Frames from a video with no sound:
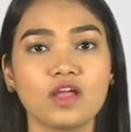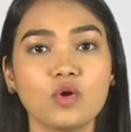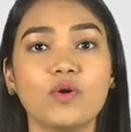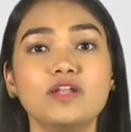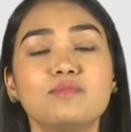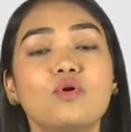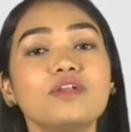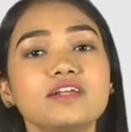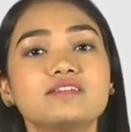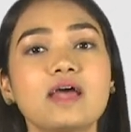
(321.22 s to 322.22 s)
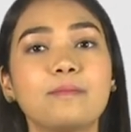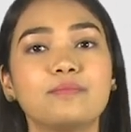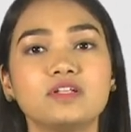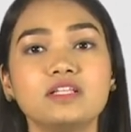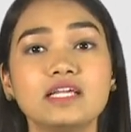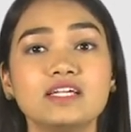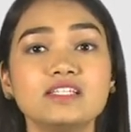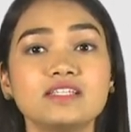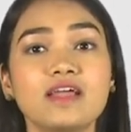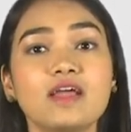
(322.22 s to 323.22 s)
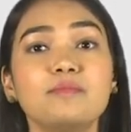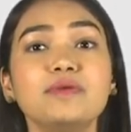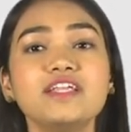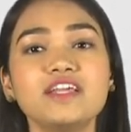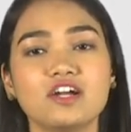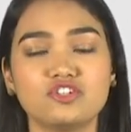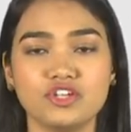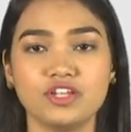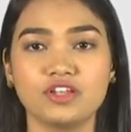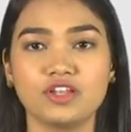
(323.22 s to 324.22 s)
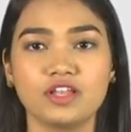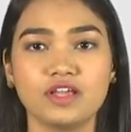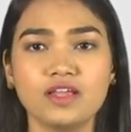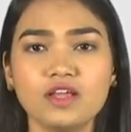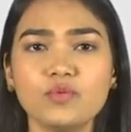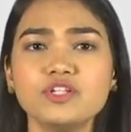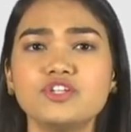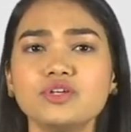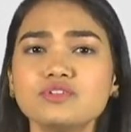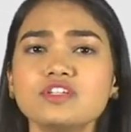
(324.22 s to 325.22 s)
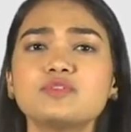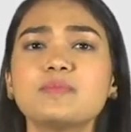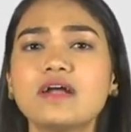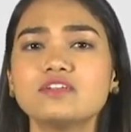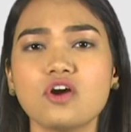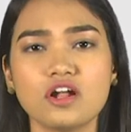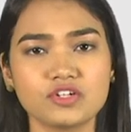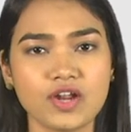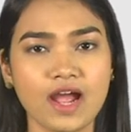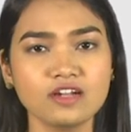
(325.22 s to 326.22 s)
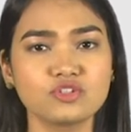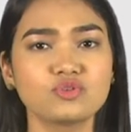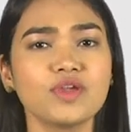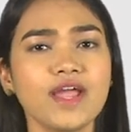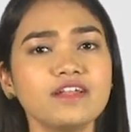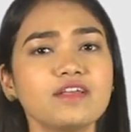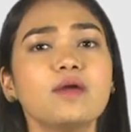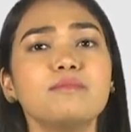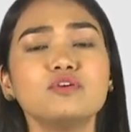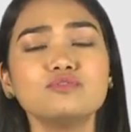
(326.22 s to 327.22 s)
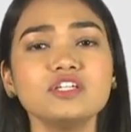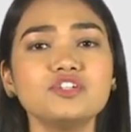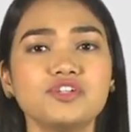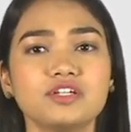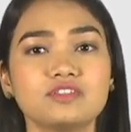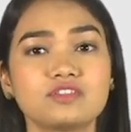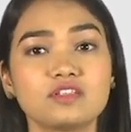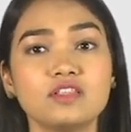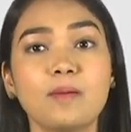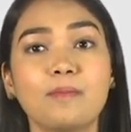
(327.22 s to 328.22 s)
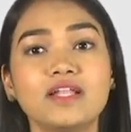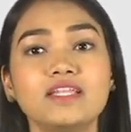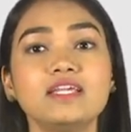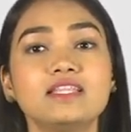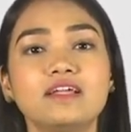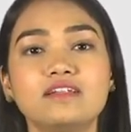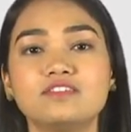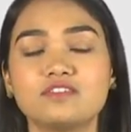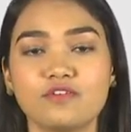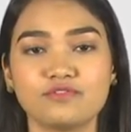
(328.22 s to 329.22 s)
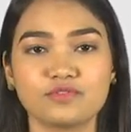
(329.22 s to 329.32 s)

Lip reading: One more example is MediaChain, which uses smart contracts to get musicians the money they deserve.